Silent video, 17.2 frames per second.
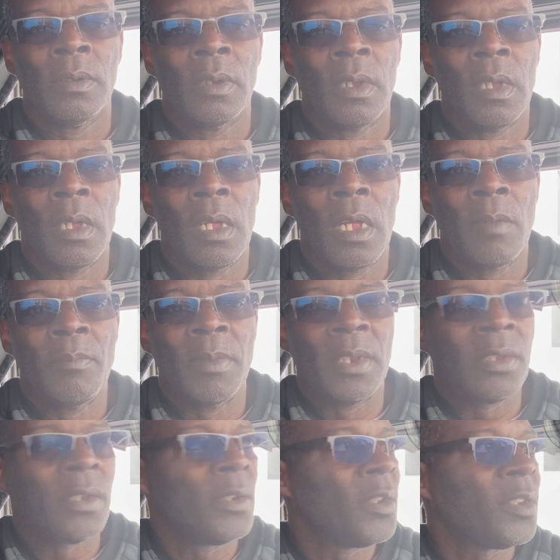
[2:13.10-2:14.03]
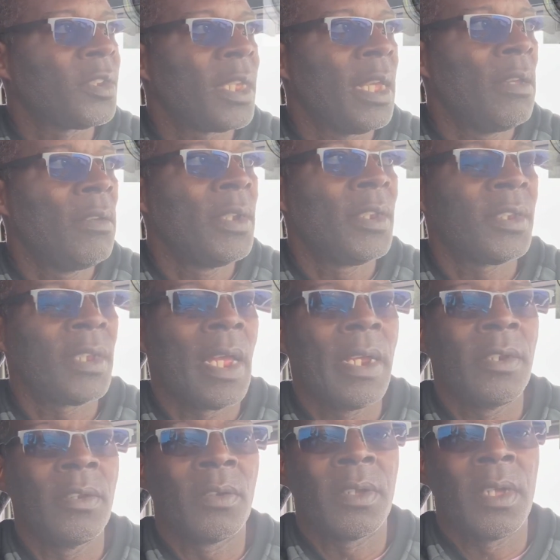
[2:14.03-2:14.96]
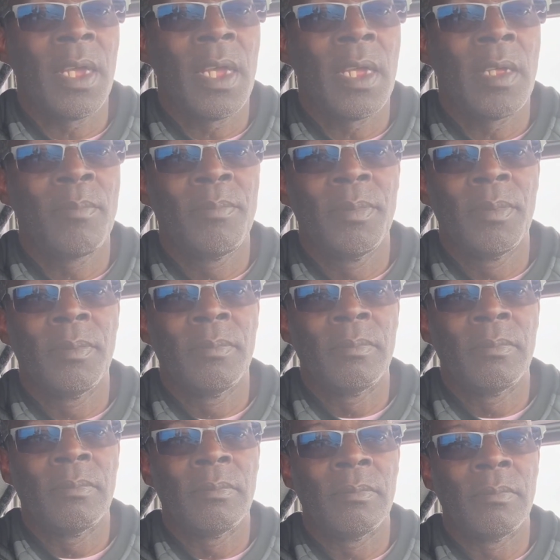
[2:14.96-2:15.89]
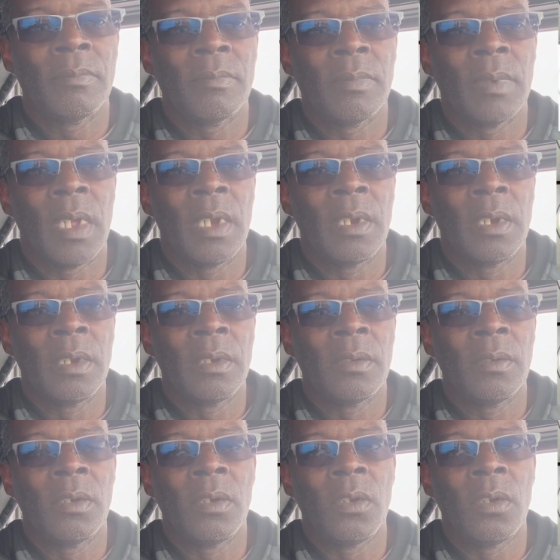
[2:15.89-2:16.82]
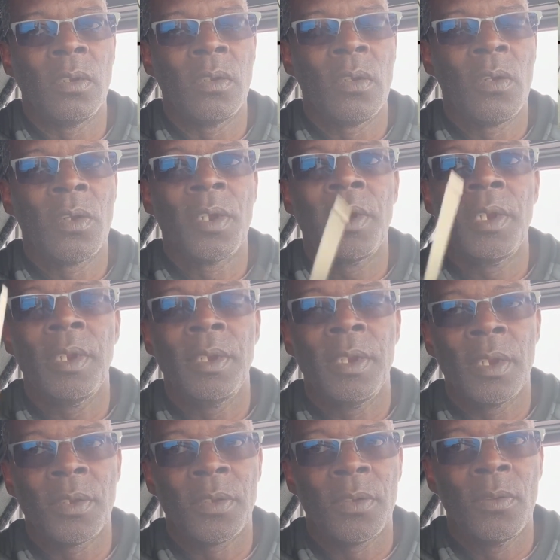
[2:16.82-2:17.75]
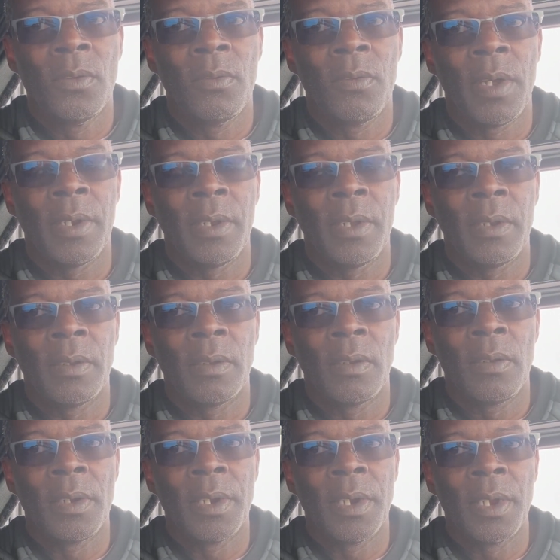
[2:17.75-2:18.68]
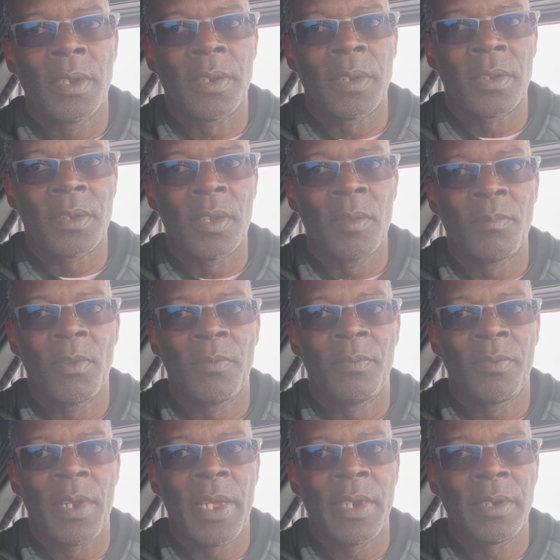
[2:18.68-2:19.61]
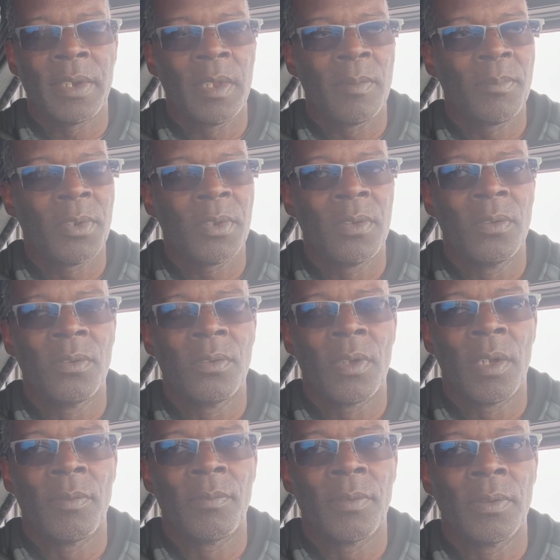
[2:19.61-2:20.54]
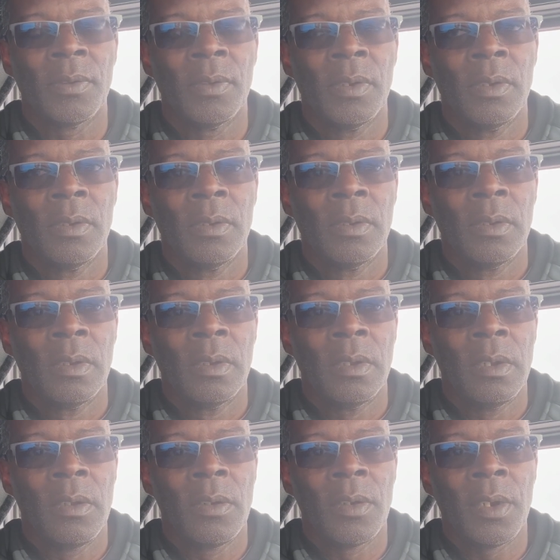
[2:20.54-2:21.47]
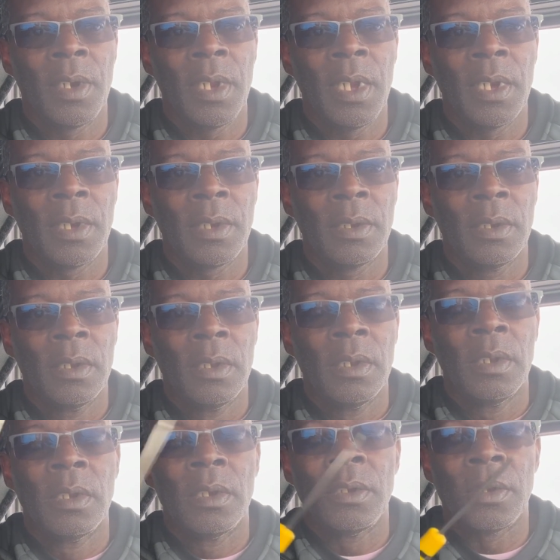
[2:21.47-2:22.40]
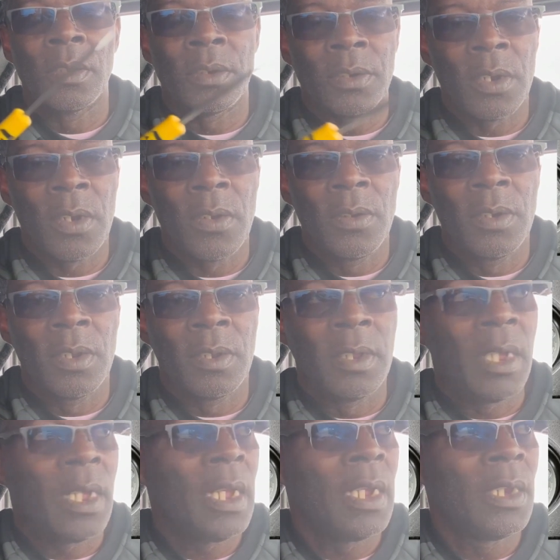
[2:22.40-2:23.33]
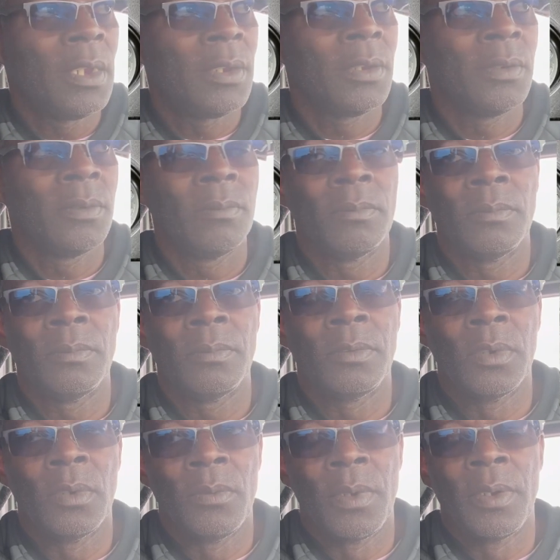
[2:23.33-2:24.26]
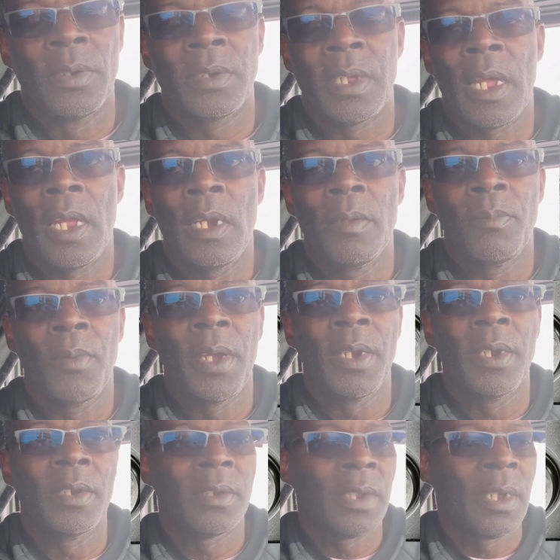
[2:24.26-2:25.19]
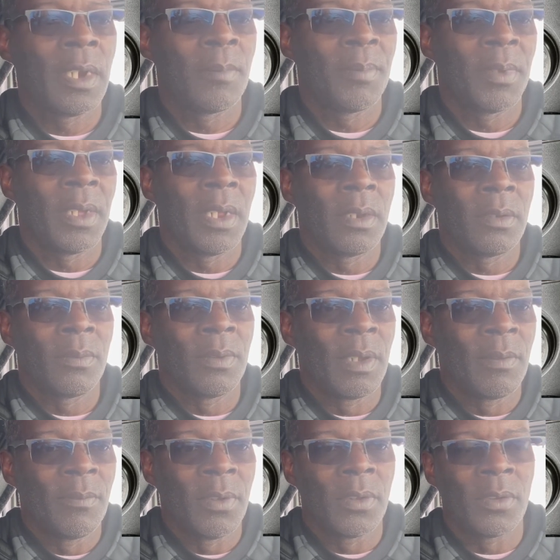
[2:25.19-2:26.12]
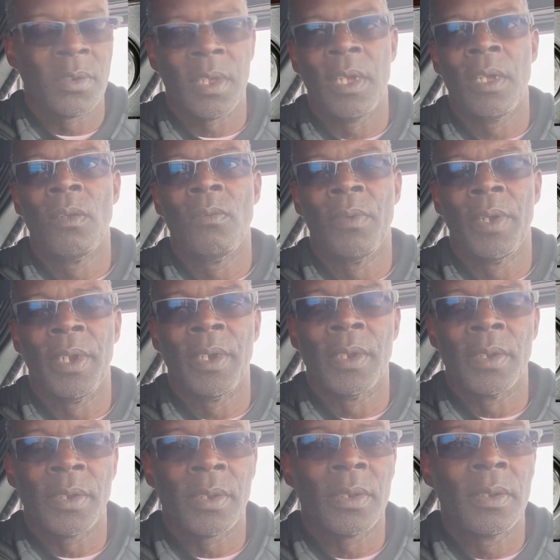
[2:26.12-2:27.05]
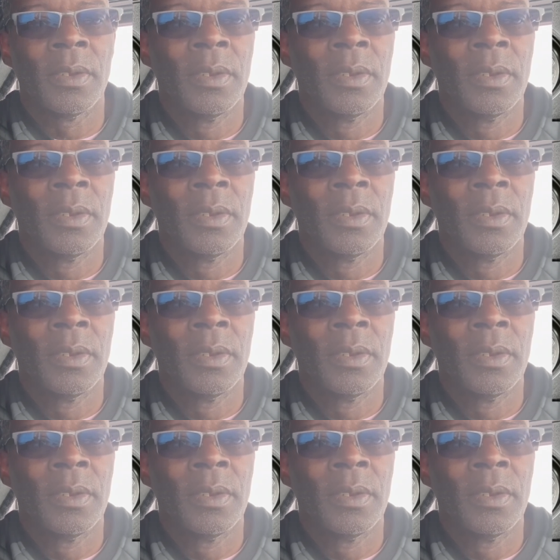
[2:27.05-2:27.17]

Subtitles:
It's on a scale inside your cab, and you're going to need this tool right here. All it is a simple flat tip screwdriver. You're going to need it to turn the gauge to where it's calibrated, set up against whatever your scale weight is.